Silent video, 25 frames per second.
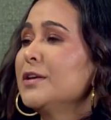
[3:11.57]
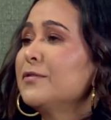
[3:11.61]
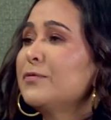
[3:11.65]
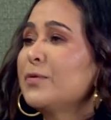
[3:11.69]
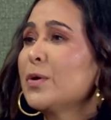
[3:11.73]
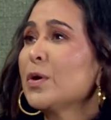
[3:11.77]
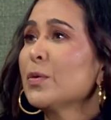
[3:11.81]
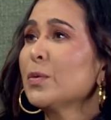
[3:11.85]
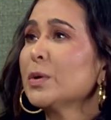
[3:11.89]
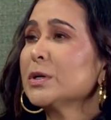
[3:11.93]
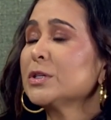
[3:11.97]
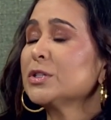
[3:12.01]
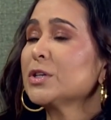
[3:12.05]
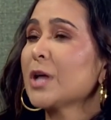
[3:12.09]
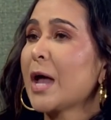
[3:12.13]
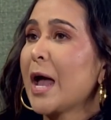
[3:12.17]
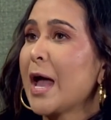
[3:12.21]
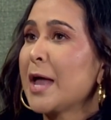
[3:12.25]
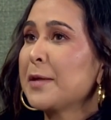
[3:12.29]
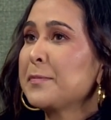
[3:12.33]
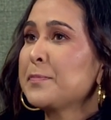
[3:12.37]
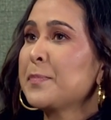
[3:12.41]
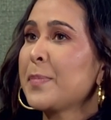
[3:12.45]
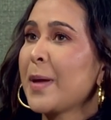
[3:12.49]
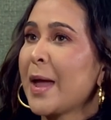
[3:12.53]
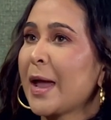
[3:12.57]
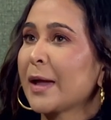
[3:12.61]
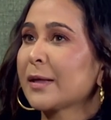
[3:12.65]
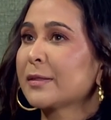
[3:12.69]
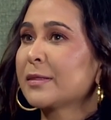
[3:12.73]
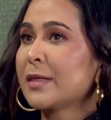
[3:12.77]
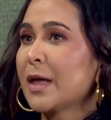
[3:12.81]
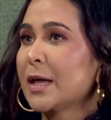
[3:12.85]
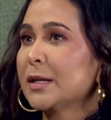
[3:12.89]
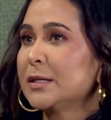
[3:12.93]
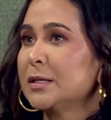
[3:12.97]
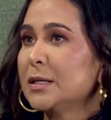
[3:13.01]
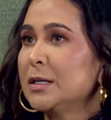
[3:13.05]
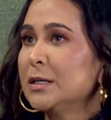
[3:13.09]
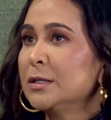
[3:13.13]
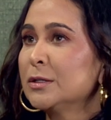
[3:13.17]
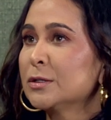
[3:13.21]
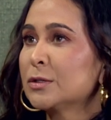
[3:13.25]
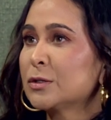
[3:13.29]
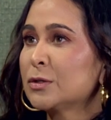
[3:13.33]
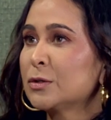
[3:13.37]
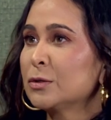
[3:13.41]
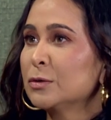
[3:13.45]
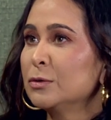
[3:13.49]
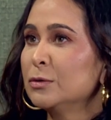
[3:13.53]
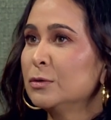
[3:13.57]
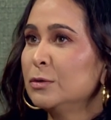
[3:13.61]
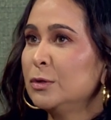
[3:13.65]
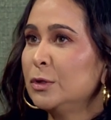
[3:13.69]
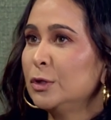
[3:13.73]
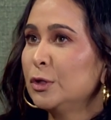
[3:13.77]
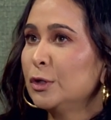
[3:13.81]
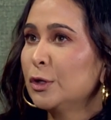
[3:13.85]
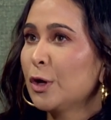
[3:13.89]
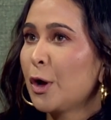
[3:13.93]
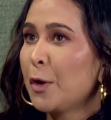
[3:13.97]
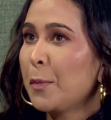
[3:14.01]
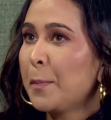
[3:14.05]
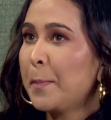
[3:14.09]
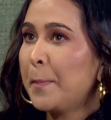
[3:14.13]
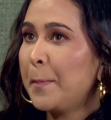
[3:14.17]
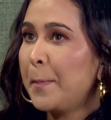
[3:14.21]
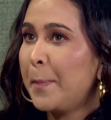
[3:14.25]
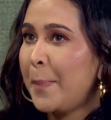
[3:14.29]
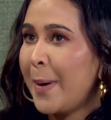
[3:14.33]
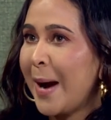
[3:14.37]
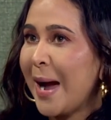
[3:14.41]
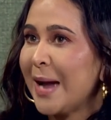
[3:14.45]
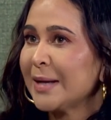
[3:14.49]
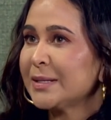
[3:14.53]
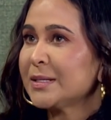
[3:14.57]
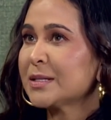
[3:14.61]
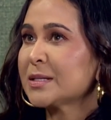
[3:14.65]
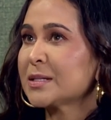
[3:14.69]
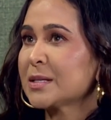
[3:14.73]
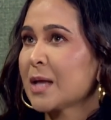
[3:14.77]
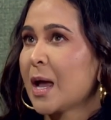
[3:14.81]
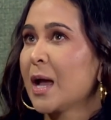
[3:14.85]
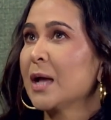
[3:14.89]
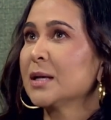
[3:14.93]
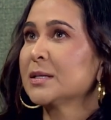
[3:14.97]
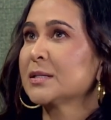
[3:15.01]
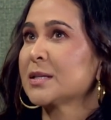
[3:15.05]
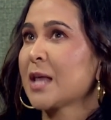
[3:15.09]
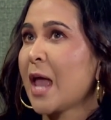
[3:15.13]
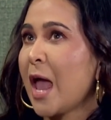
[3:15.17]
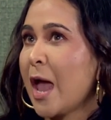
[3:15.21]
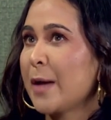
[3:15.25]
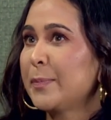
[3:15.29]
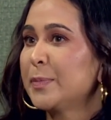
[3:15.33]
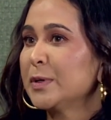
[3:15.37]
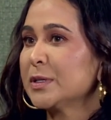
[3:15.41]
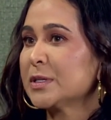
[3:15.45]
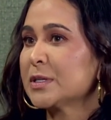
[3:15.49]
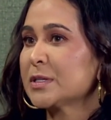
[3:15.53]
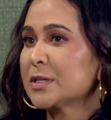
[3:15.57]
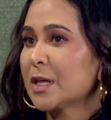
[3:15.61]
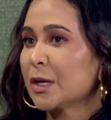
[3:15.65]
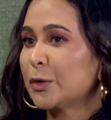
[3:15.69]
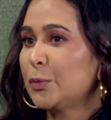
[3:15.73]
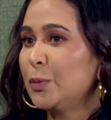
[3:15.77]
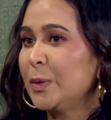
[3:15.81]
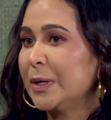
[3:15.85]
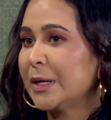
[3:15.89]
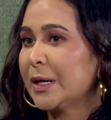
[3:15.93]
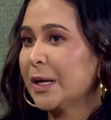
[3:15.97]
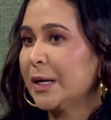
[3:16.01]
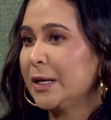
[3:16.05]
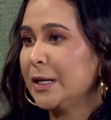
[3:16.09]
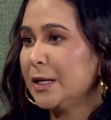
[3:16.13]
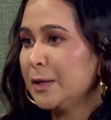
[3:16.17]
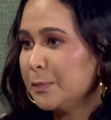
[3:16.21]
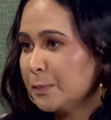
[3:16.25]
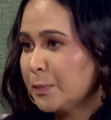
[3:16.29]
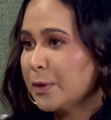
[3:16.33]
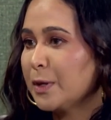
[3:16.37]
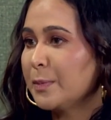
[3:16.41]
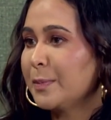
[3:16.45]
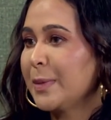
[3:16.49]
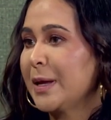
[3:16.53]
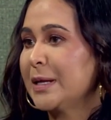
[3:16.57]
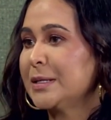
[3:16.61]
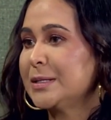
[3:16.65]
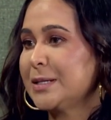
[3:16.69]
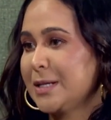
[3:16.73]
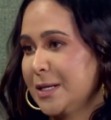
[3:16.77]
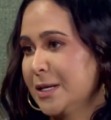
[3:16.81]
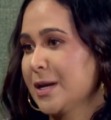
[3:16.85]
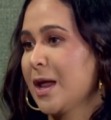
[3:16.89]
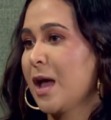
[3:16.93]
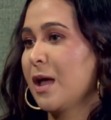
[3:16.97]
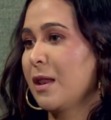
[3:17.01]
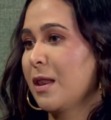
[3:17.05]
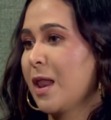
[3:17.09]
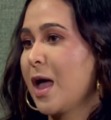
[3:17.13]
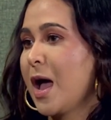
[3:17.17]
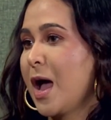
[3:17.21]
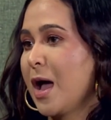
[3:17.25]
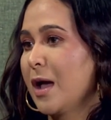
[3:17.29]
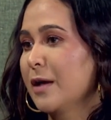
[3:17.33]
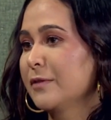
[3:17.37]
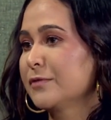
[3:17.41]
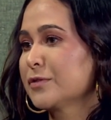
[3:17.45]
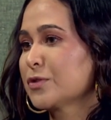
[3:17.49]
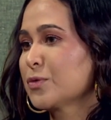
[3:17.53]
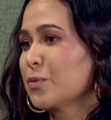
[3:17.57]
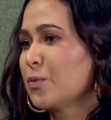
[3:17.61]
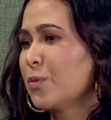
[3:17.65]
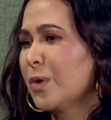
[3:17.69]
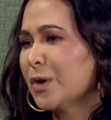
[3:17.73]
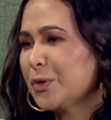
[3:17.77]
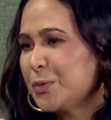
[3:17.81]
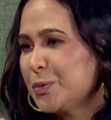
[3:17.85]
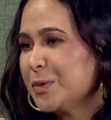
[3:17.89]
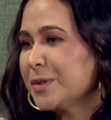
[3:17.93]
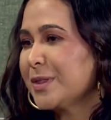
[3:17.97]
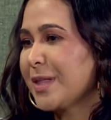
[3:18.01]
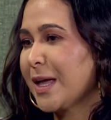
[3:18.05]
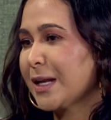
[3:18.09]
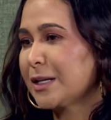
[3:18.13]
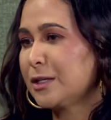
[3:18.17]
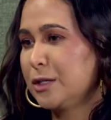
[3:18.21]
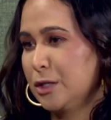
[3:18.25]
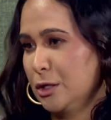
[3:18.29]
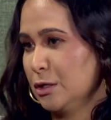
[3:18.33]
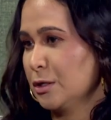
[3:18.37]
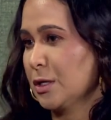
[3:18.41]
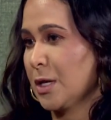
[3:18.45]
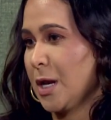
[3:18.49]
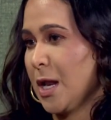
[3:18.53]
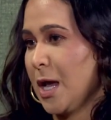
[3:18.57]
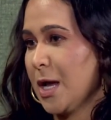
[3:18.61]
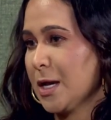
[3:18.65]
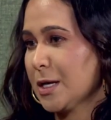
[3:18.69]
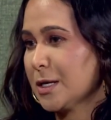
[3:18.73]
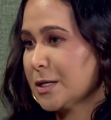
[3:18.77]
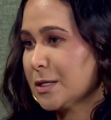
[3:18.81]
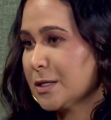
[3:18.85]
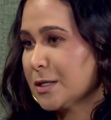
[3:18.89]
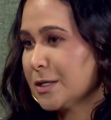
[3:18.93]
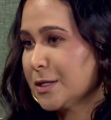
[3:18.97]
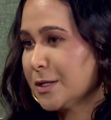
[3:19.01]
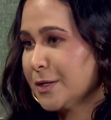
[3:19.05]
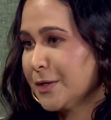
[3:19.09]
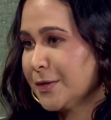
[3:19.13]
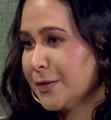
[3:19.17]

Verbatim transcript: If we were to unpack that into, you know, bite-sized habits that we can implement in our lives, what would that look like?